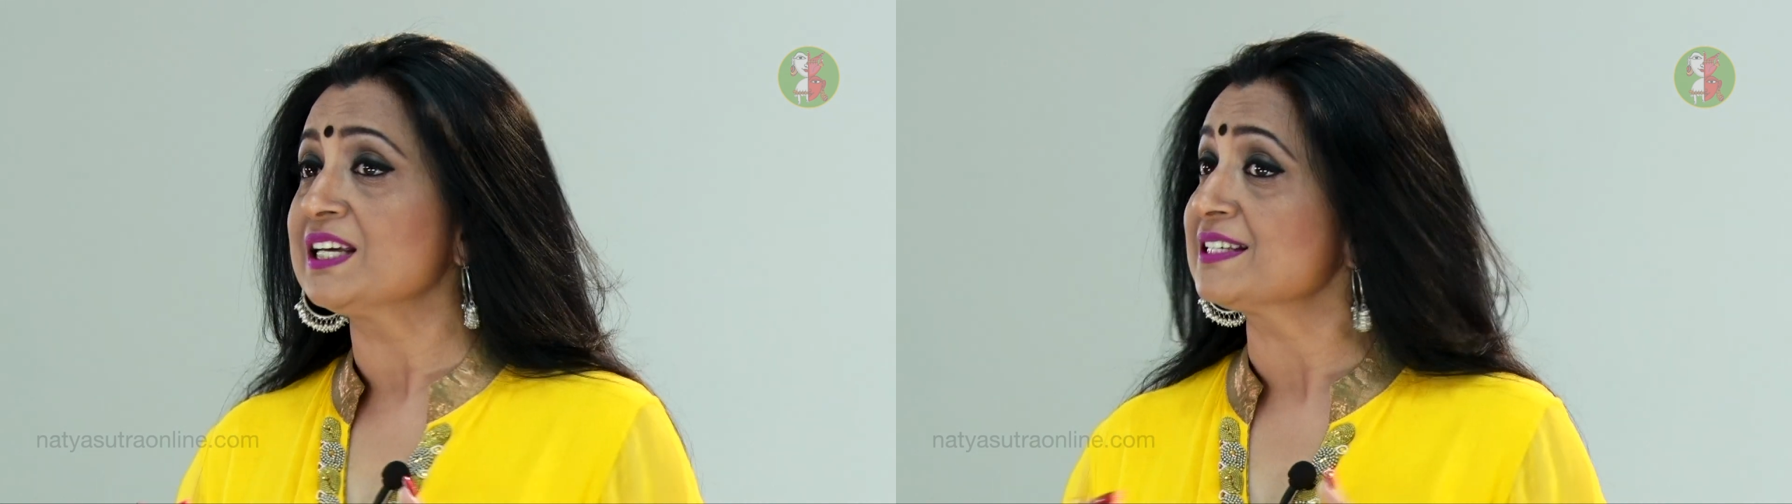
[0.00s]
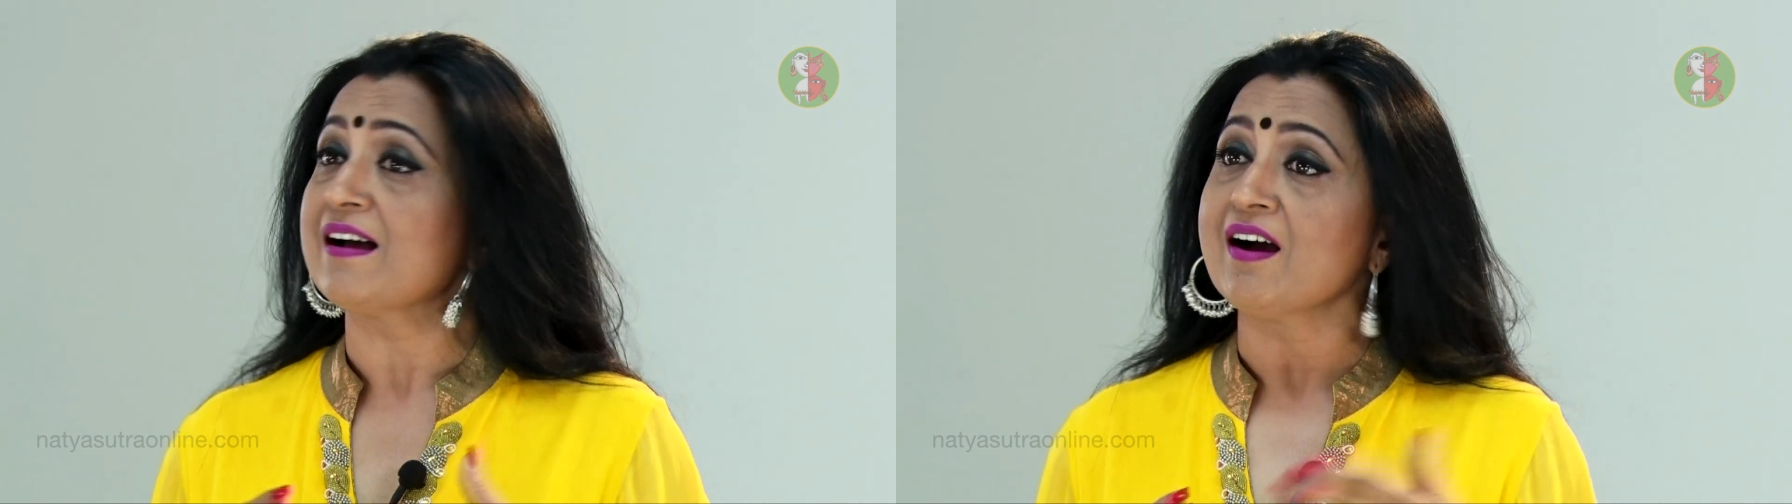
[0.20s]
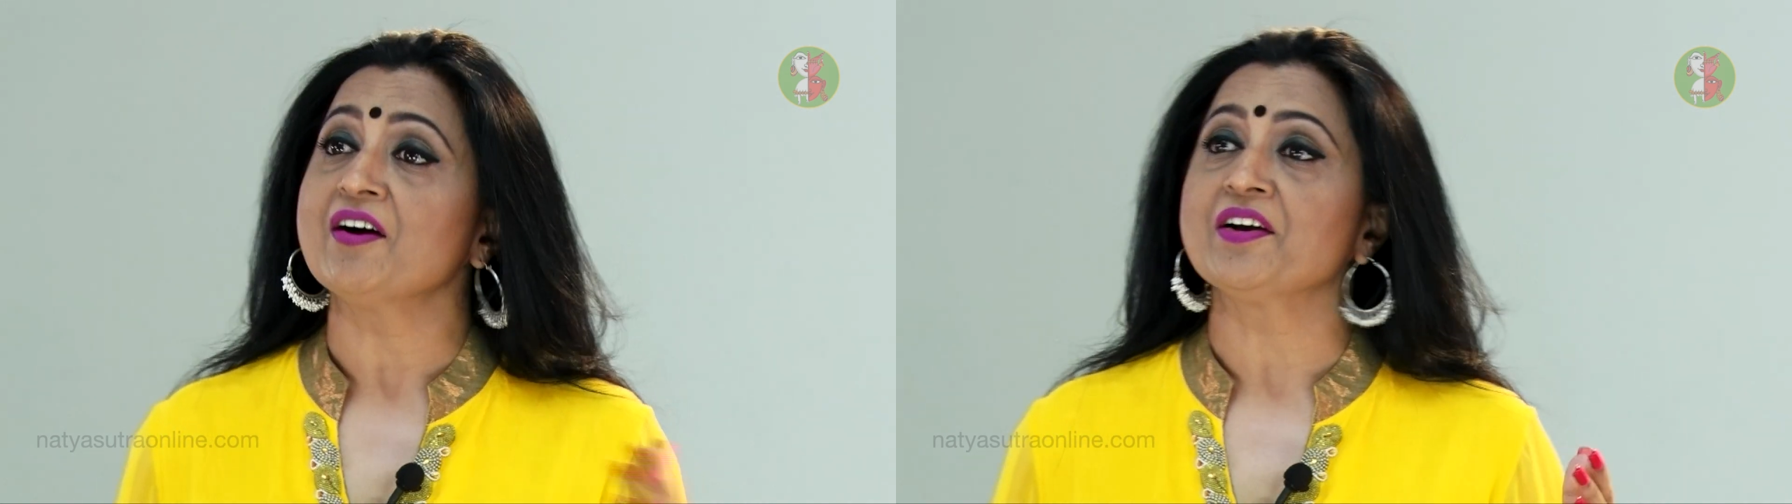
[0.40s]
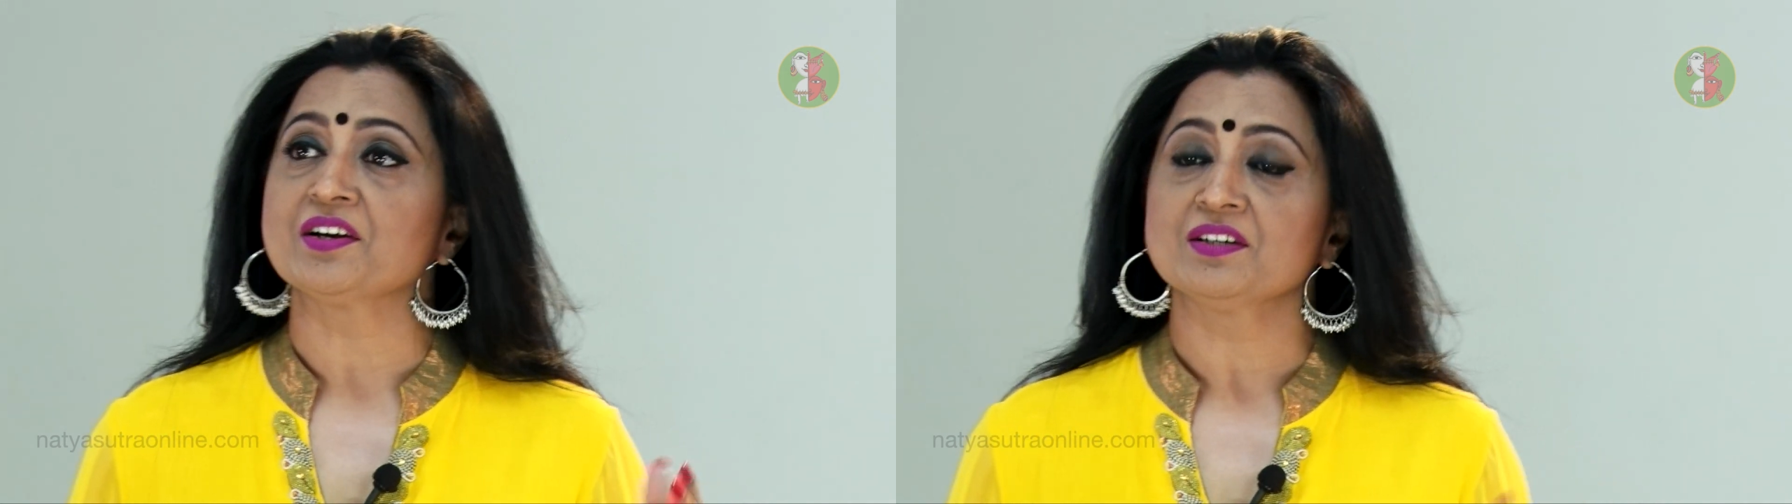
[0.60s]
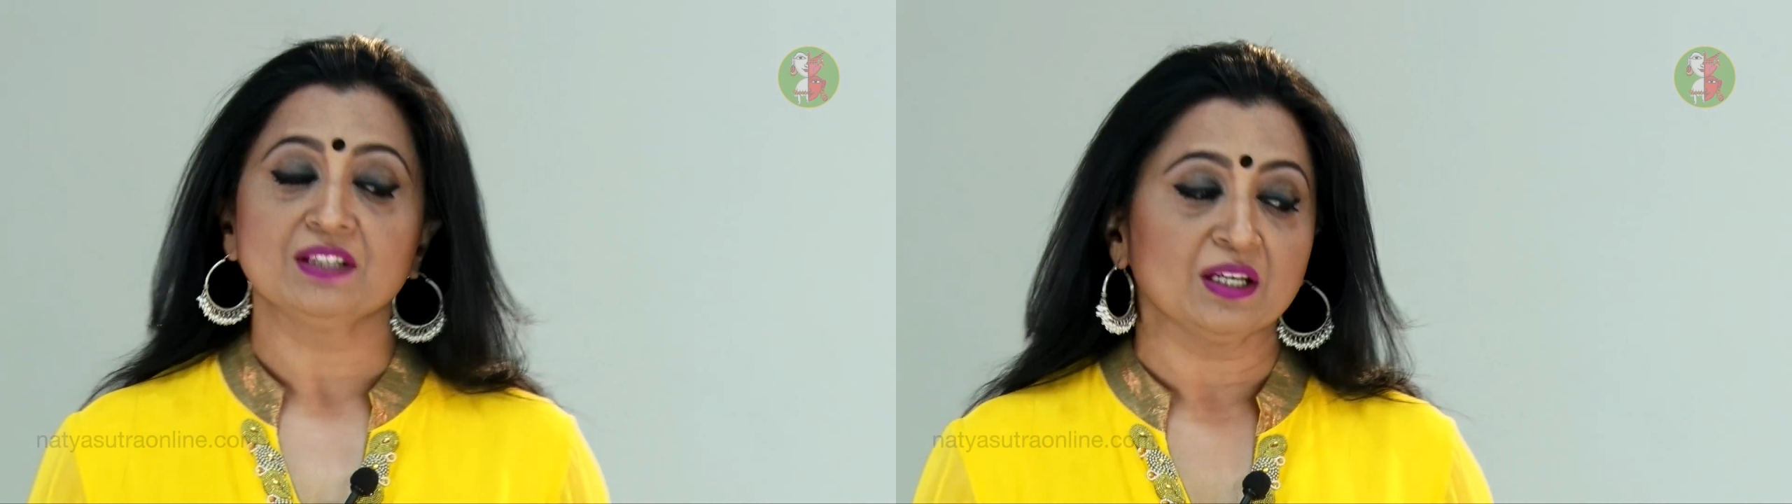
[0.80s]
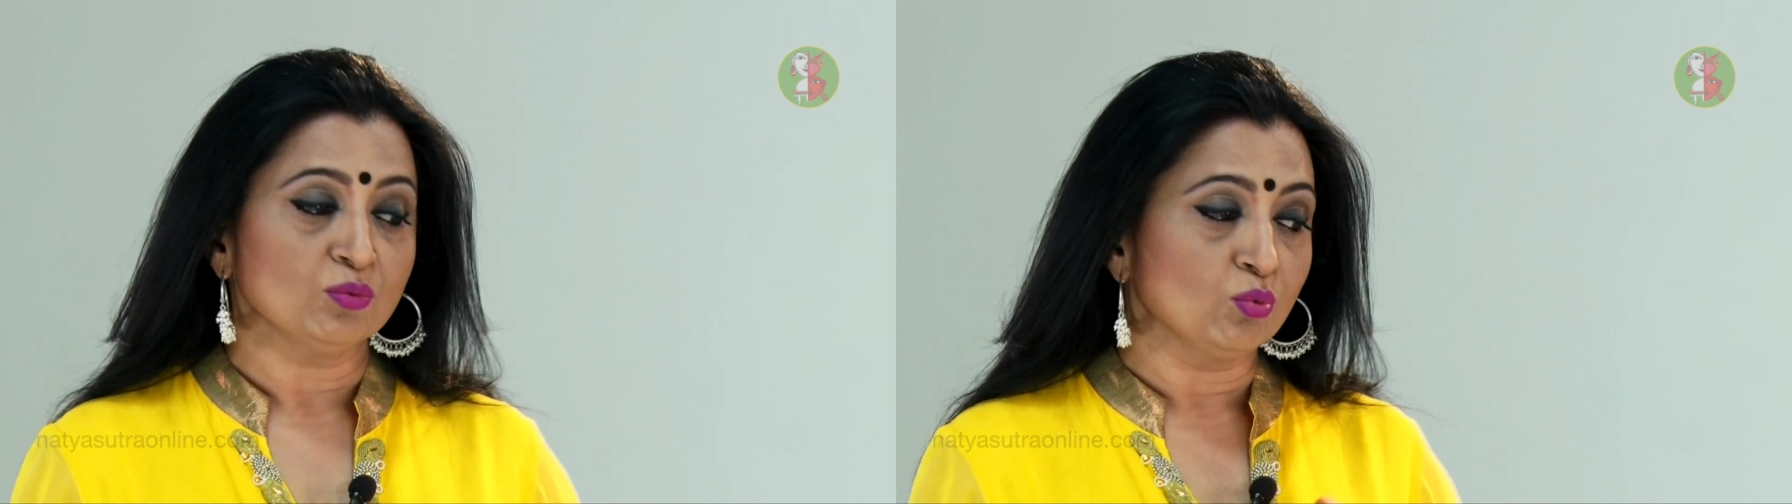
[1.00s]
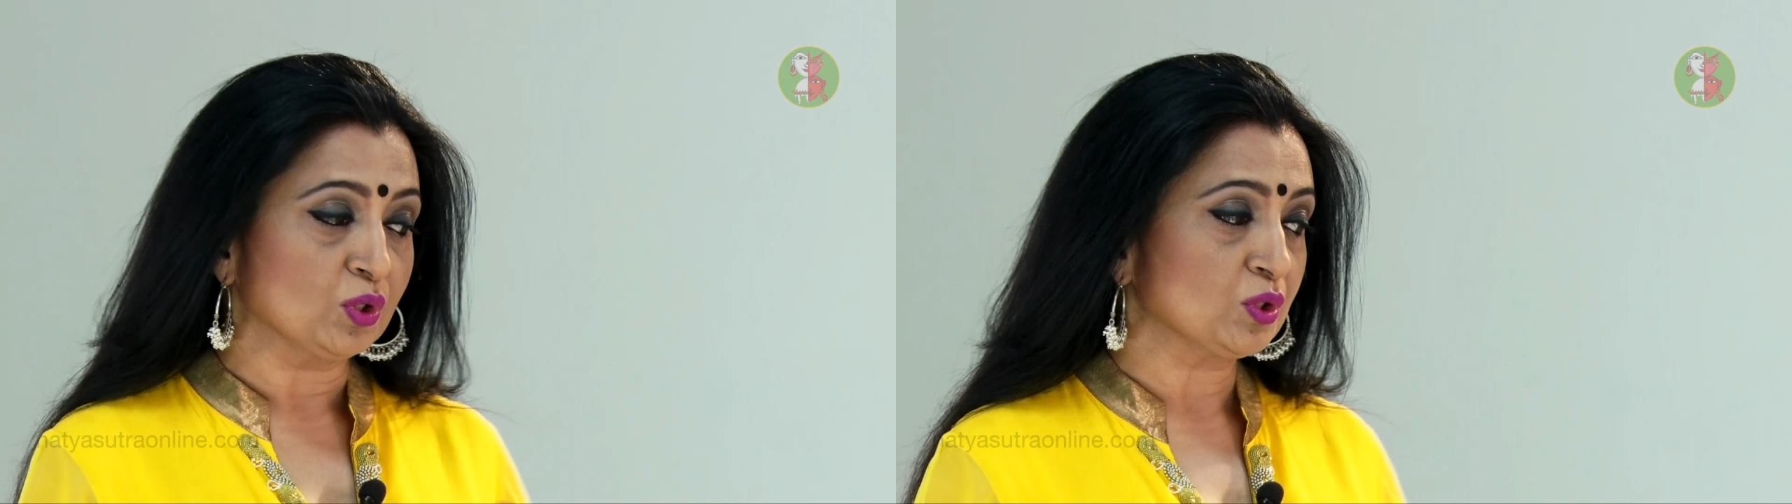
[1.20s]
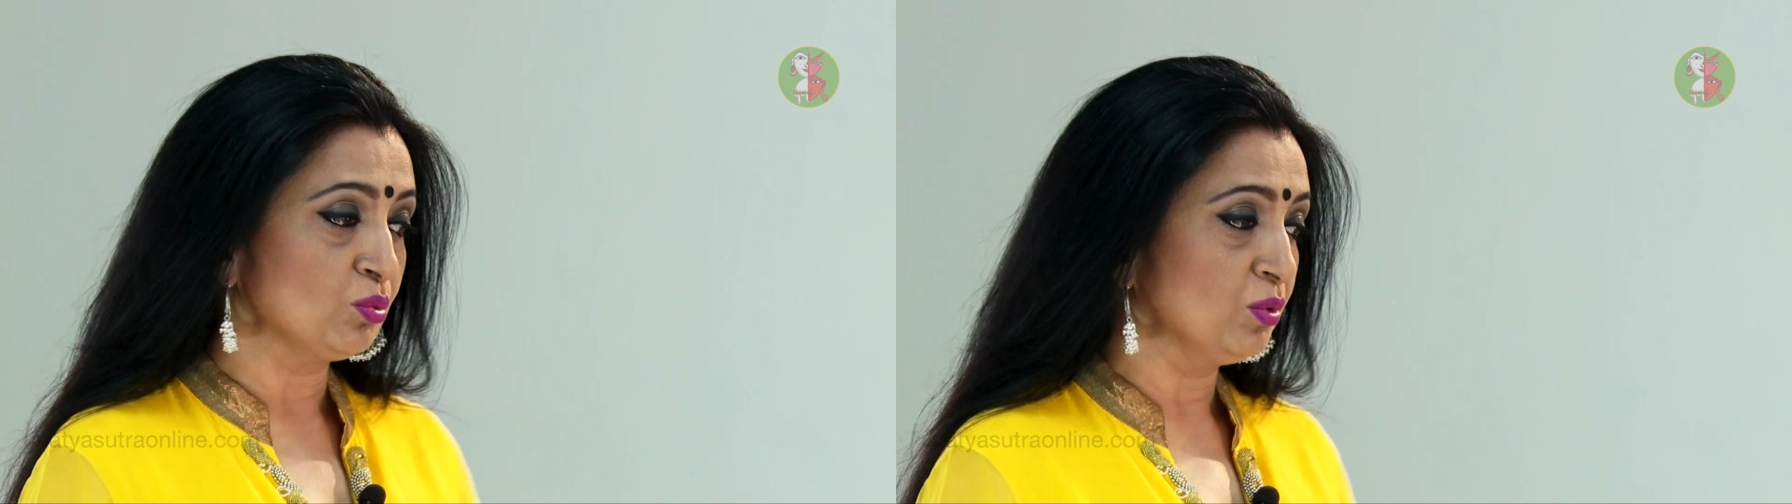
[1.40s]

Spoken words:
is higher than what